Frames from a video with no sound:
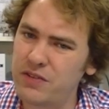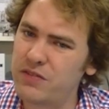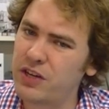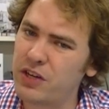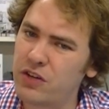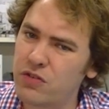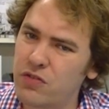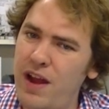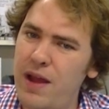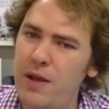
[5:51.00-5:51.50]

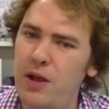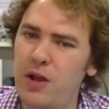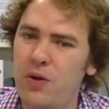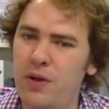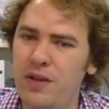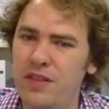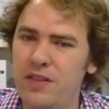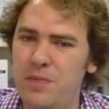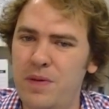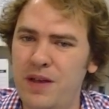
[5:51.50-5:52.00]
regret
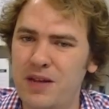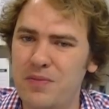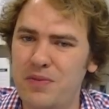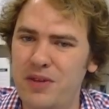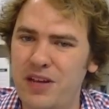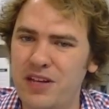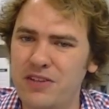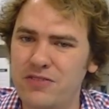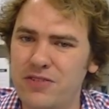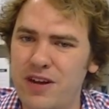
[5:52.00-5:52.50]
going the pick and
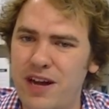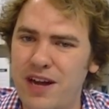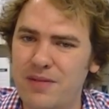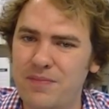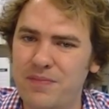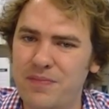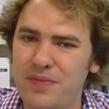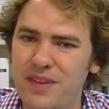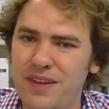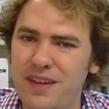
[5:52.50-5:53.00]
place
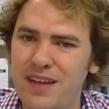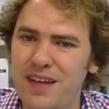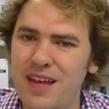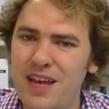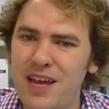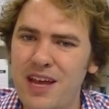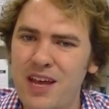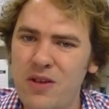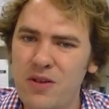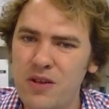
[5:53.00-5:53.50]
route.
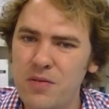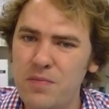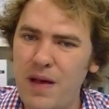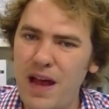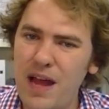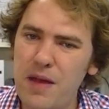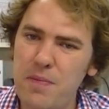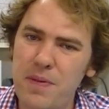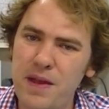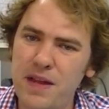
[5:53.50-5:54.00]
You can
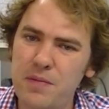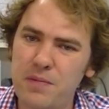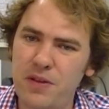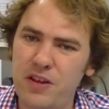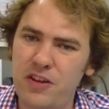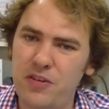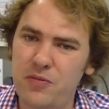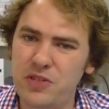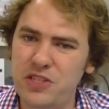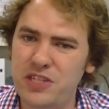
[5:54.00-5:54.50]
buy a pick and
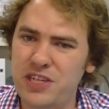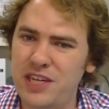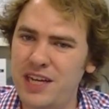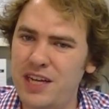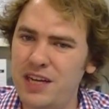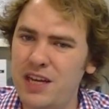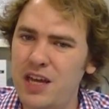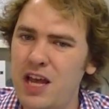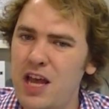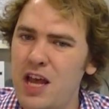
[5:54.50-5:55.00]
place
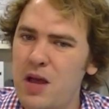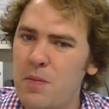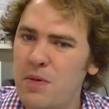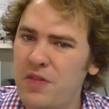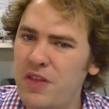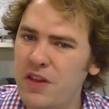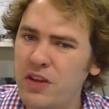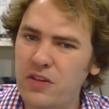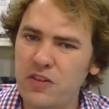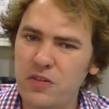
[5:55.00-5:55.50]
machine,
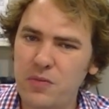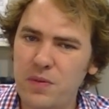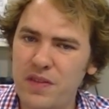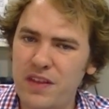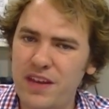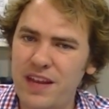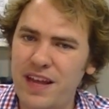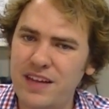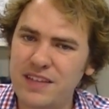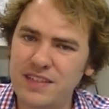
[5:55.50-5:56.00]
but then you'll spend
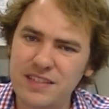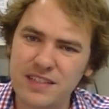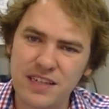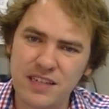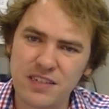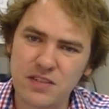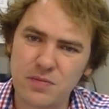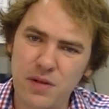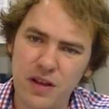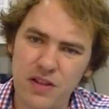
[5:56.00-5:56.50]
the next
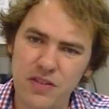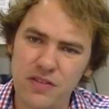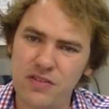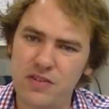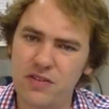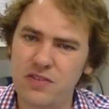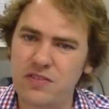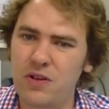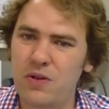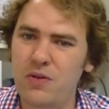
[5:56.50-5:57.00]
6 months
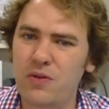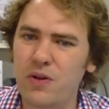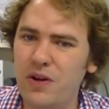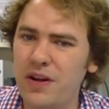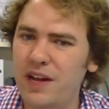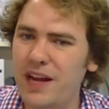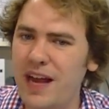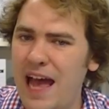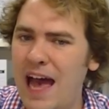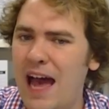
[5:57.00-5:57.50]
or so
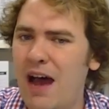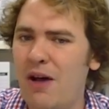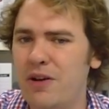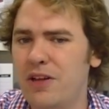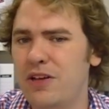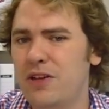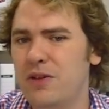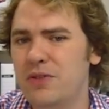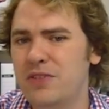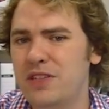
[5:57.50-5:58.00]
learning how to
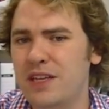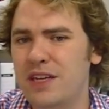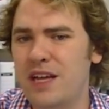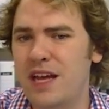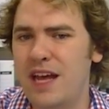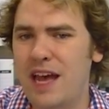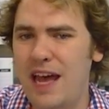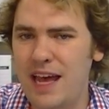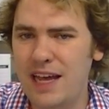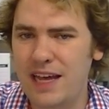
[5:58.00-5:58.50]
use it
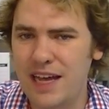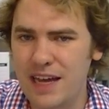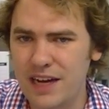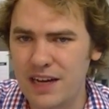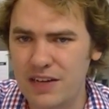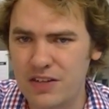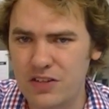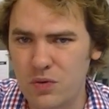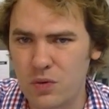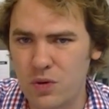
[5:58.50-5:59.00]
and getting
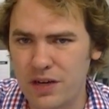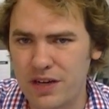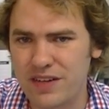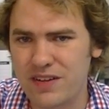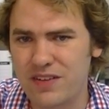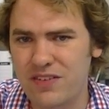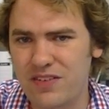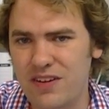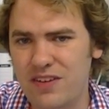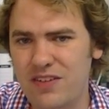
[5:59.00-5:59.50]
it to work
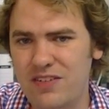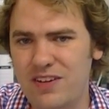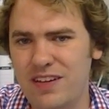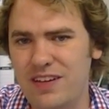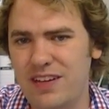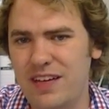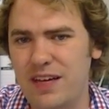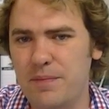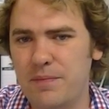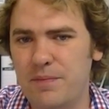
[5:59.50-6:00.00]

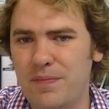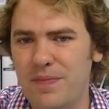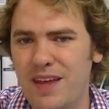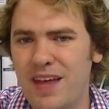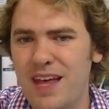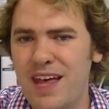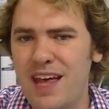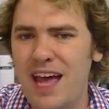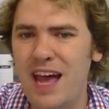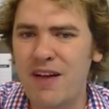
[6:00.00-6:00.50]
consistently.
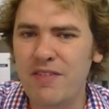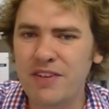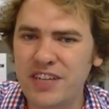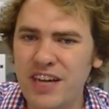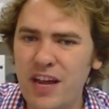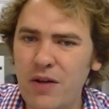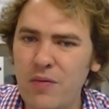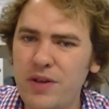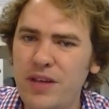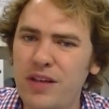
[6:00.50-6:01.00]
Every
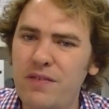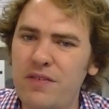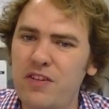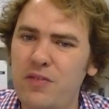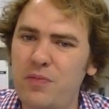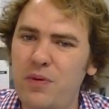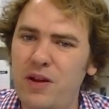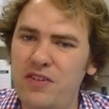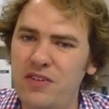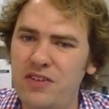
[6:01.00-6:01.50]
time we give
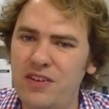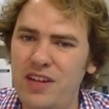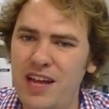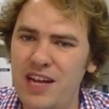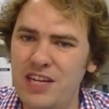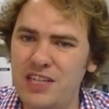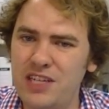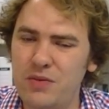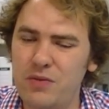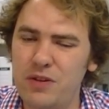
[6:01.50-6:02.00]
this
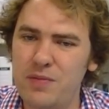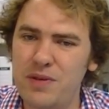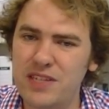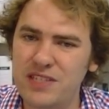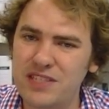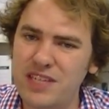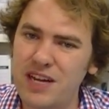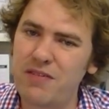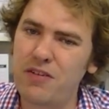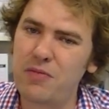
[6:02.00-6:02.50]
presentation, we meet
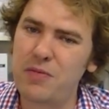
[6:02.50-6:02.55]
several